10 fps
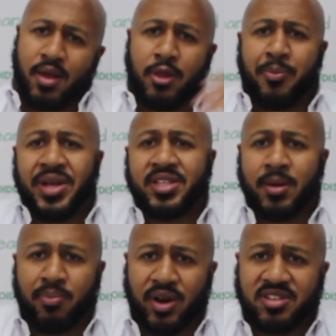The
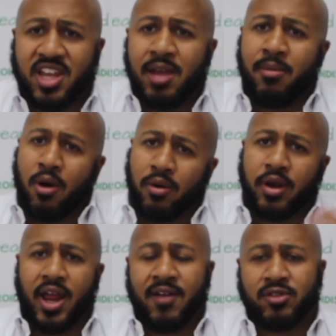P10 Plus came
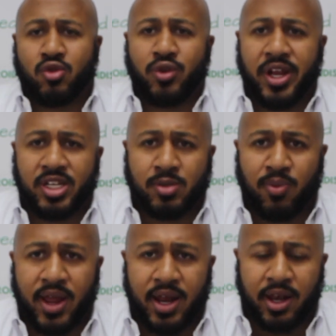out. They have a 2K
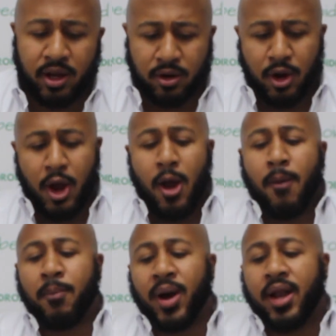display in there,
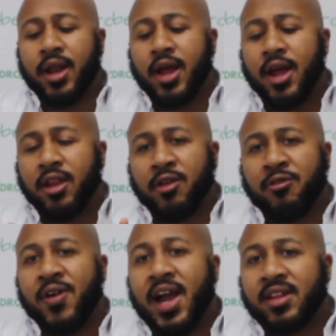but the
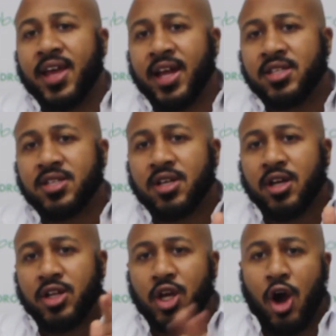fact that
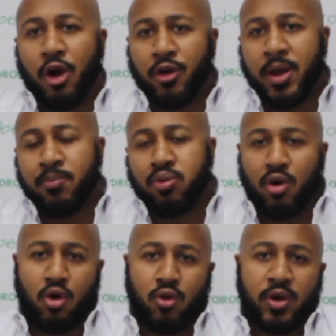the Honor 8
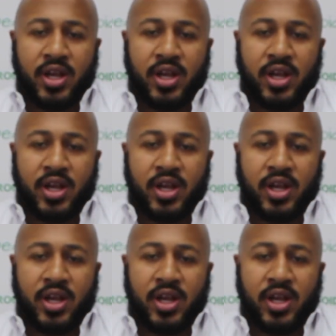Pro